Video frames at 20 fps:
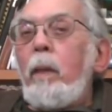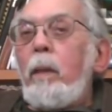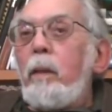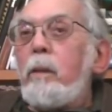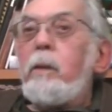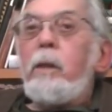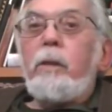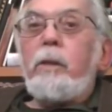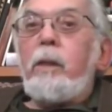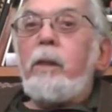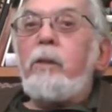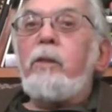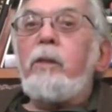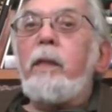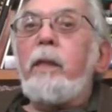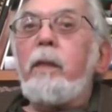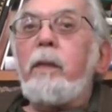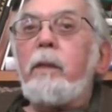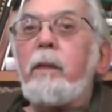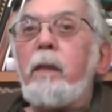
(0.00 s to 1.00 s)
There's no such
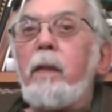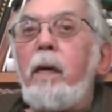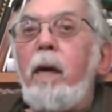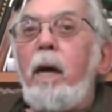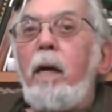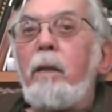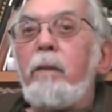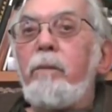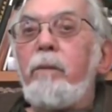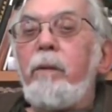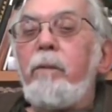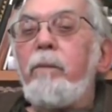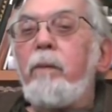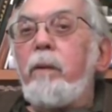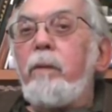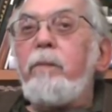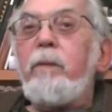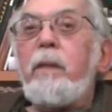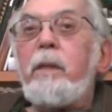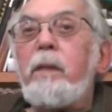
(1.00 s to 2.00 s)
thing as a god of
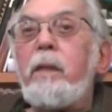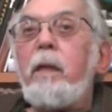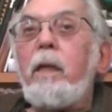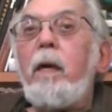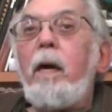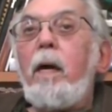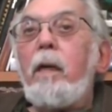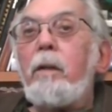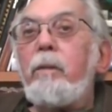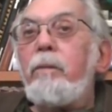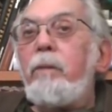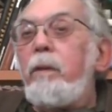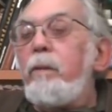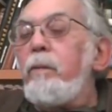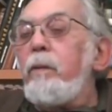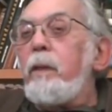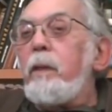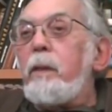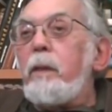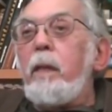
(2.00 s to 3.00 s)
evil. If there's a god of
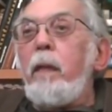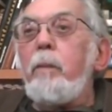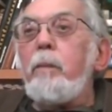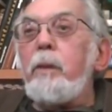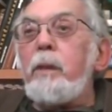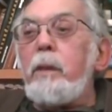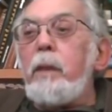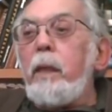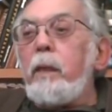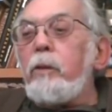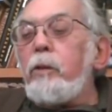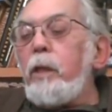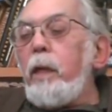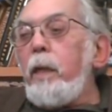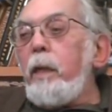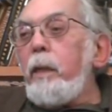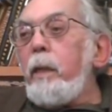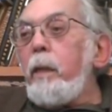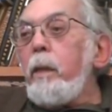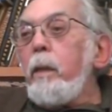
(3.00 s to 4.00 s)
evil, his name is Dick
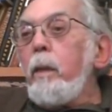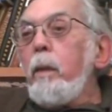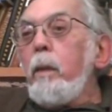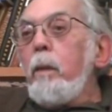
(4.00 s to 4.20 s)
Cheney.